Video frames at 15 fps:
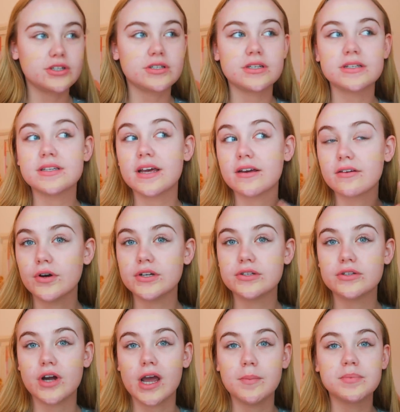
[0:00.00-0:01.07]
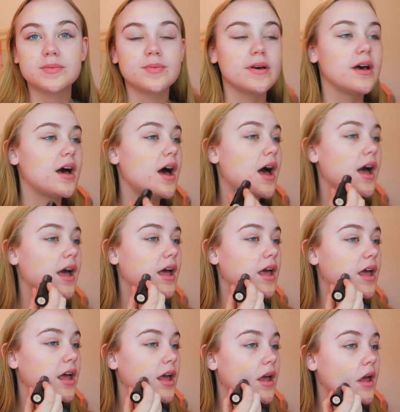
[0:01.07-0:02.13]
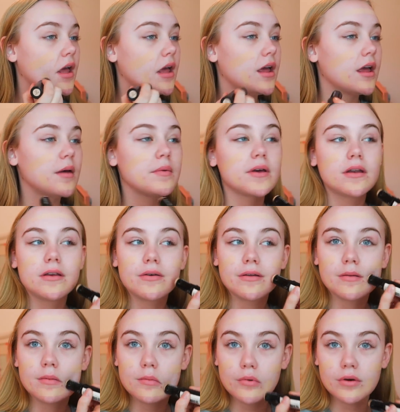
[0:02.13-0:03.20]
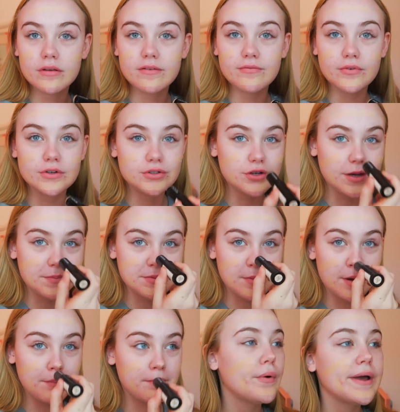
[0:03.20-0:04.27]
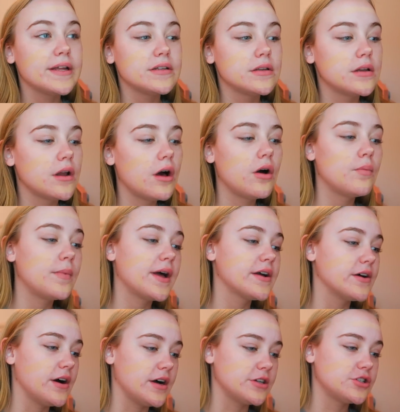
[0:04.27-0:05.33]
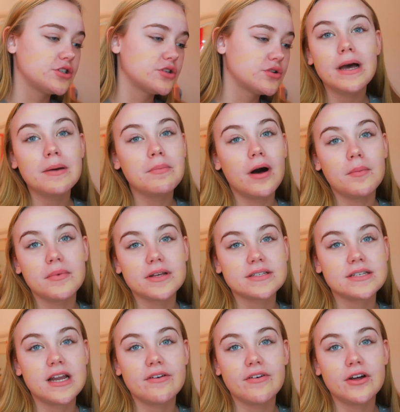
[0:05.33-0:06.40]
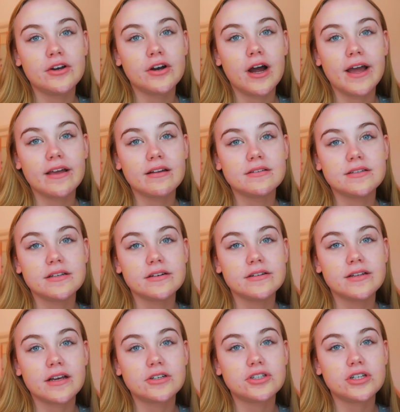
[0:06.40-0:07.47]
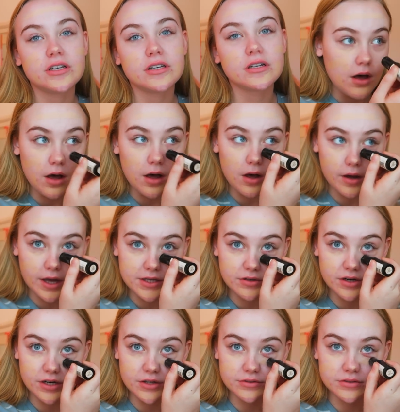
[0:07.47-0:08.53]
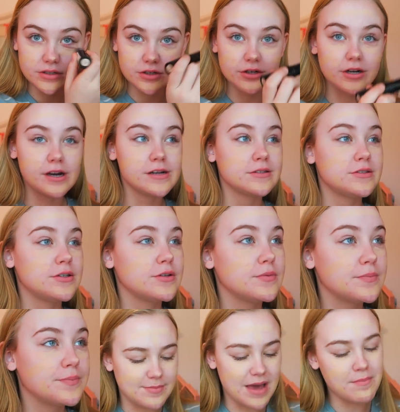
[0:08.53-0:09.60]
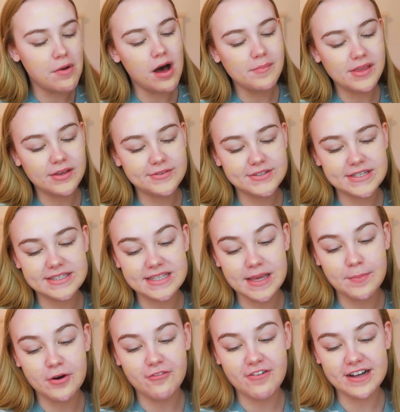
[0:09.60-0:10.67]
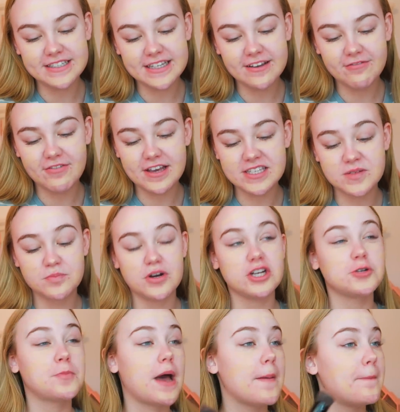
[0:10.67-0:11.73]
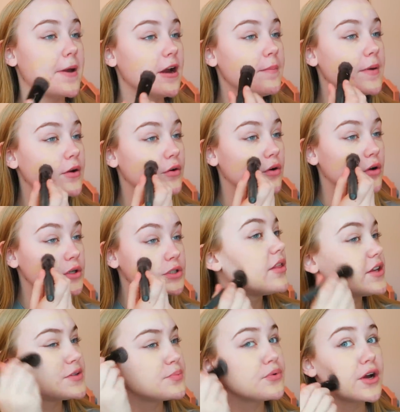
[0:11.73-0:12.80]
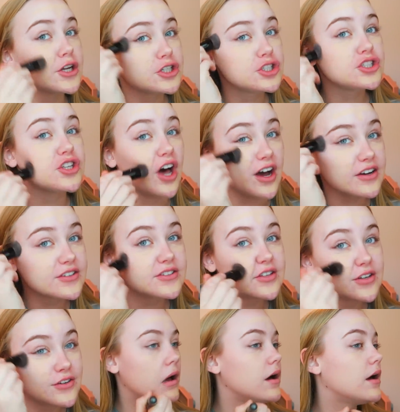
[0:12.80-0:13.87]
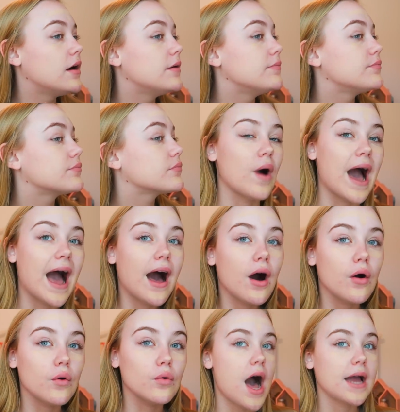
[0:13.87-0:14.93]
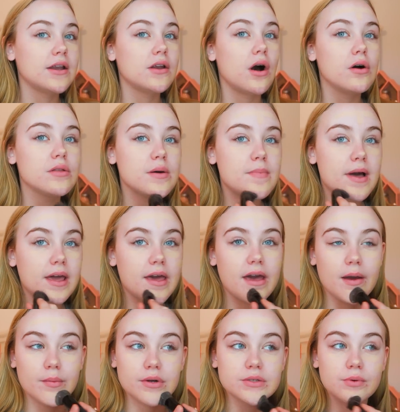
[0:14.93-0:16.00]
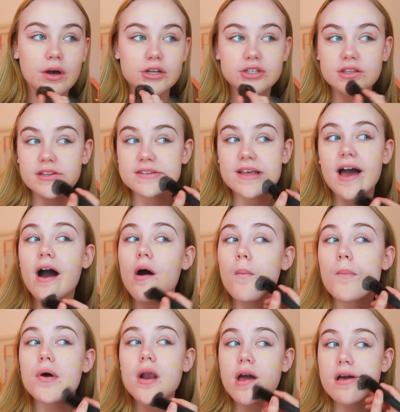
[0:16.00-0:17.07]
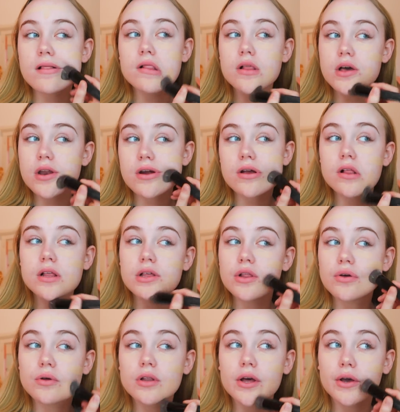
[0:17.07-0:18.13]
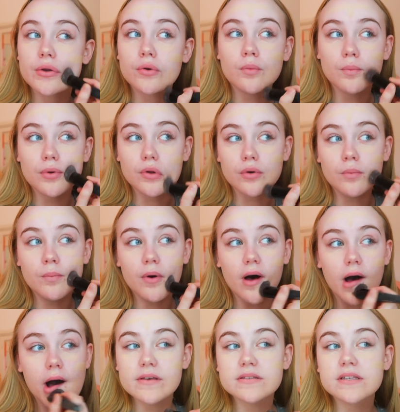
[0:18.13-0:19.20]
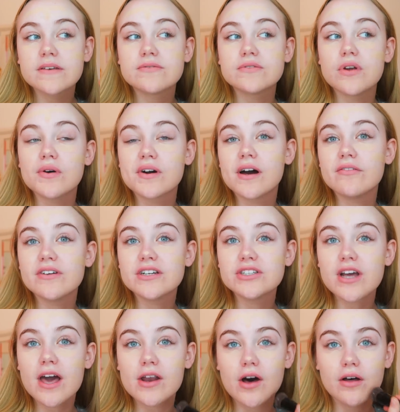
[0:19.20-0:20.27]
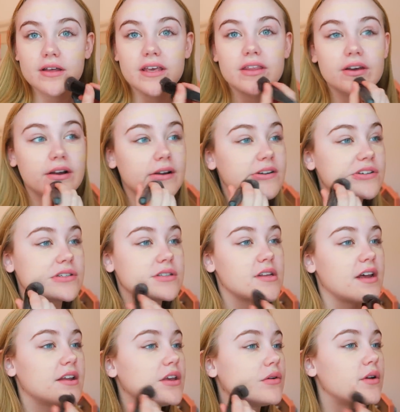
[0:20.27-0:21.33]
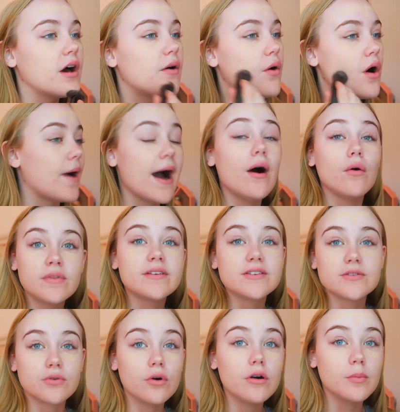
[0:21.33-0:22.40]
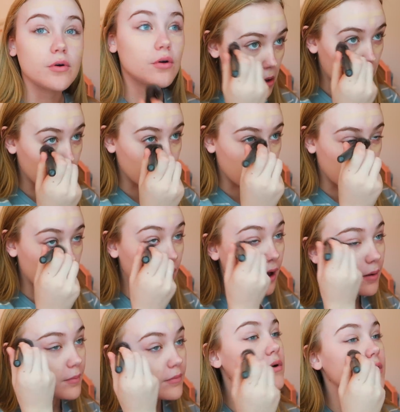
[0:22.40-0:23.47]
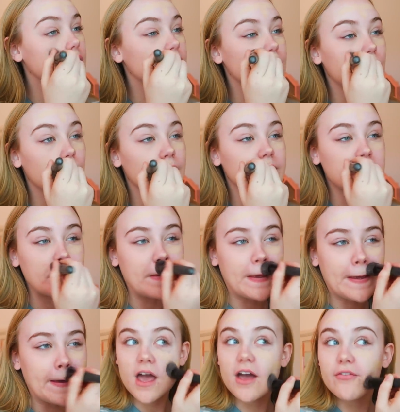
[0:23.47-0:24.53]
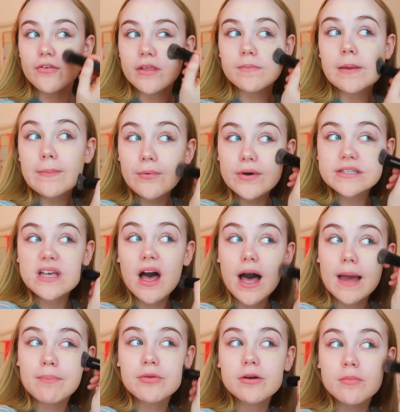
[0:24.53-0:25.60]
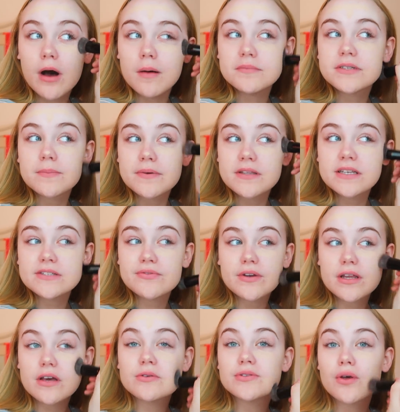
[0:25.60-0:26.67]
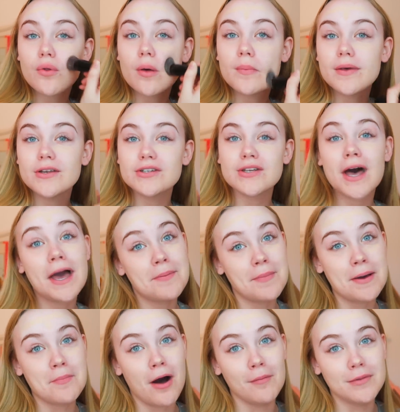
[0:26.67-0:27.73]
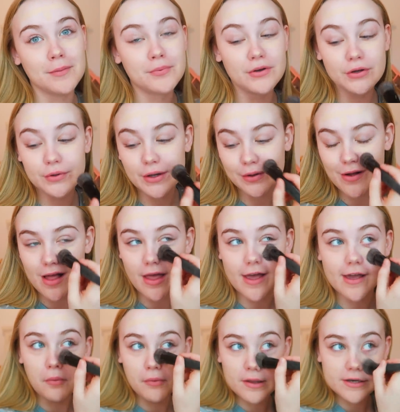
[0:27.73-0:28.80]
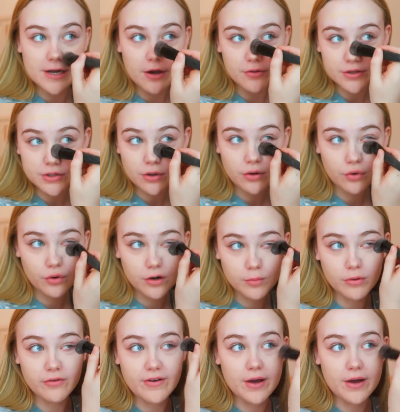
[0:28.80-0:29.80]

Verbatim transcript: just does like four stripes, but I gonna do a little bit more than four stripes, mom. Wait, Oh my gosh. My mom doesn't have under eye concealer, does she? Oh, guess we're gonna use under eyes too. My mom uses the Perfecting Face Brush by Bare Minerals. This brush sucks. Um, wow. I know that my camera's washing this out, but I literally look like an Oompa Loompa. This gives no coverage at all either. Just letting you know. Wow, this is horrible. Oh, mom, what are you doing to me? I feel like people always hype their moms up in these videos, so let me just hype my mom up real quick while I blend out this horrible